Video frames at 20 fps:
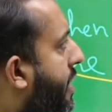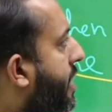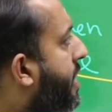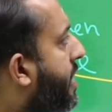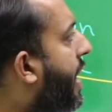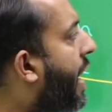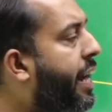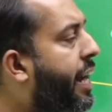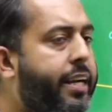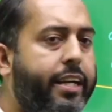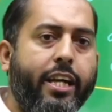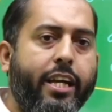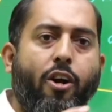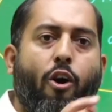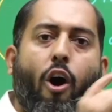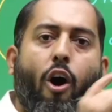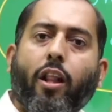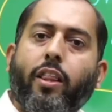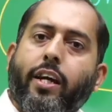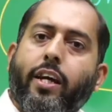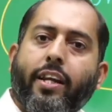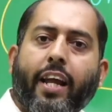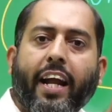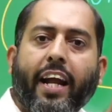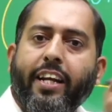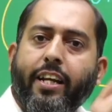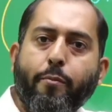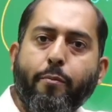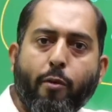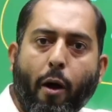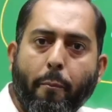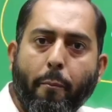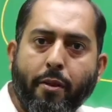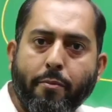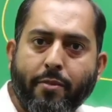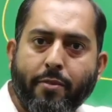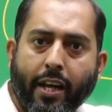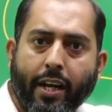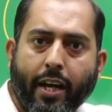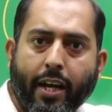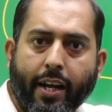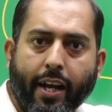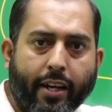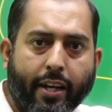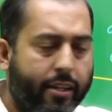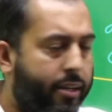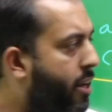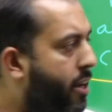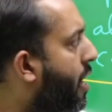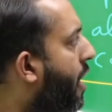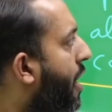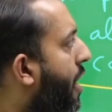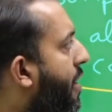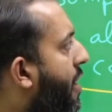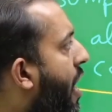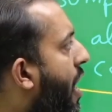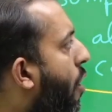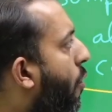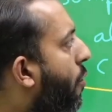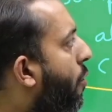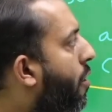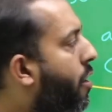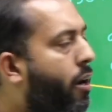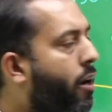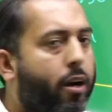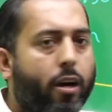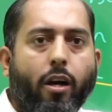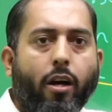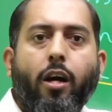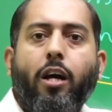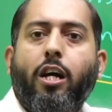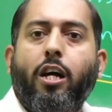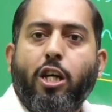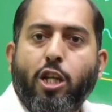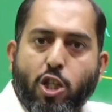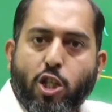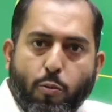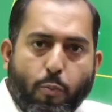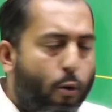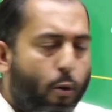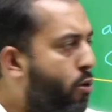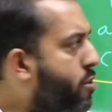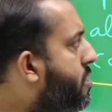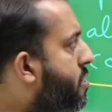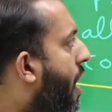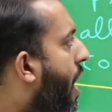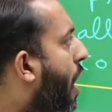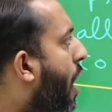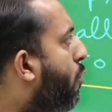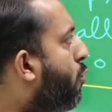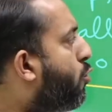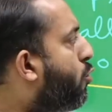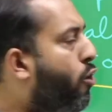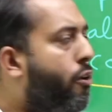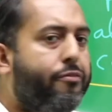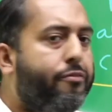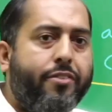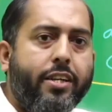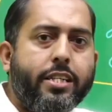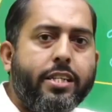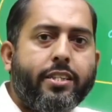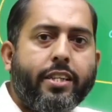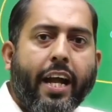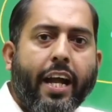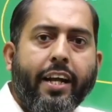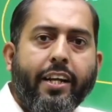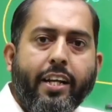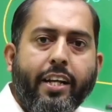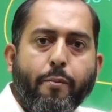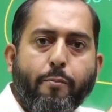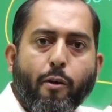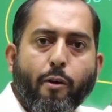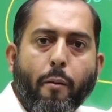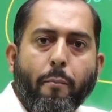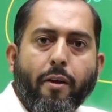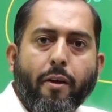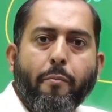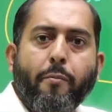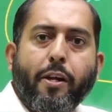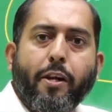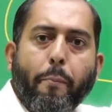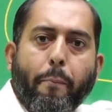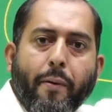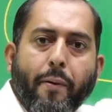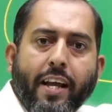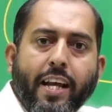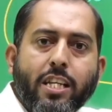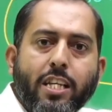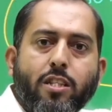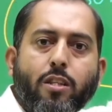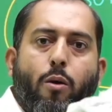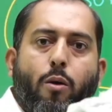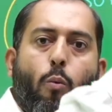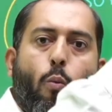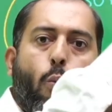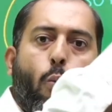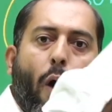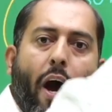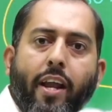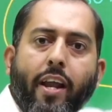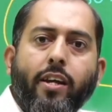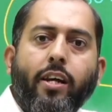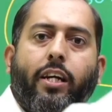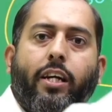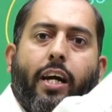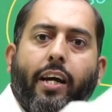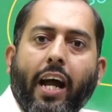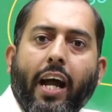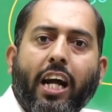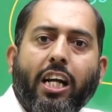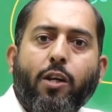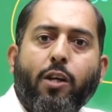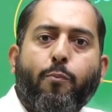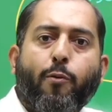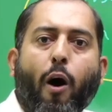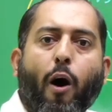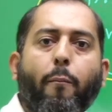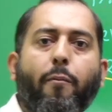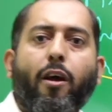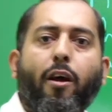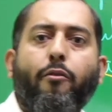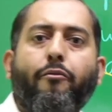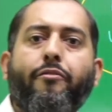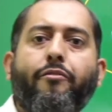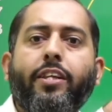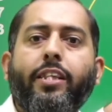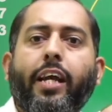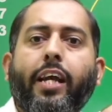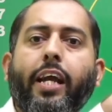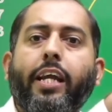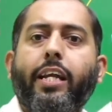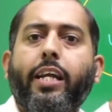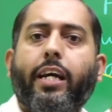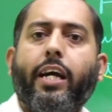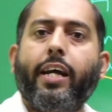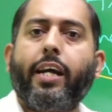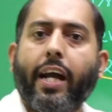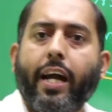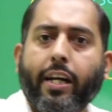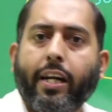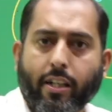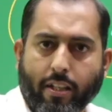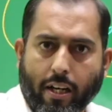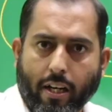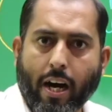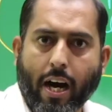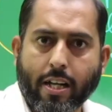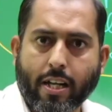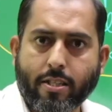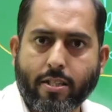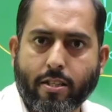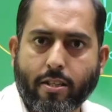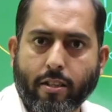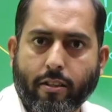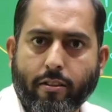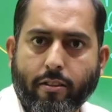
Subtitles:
90, all the 90 problems are correct. Now, suppose out of these 90 problems, replace one correct problem with incorrect answer.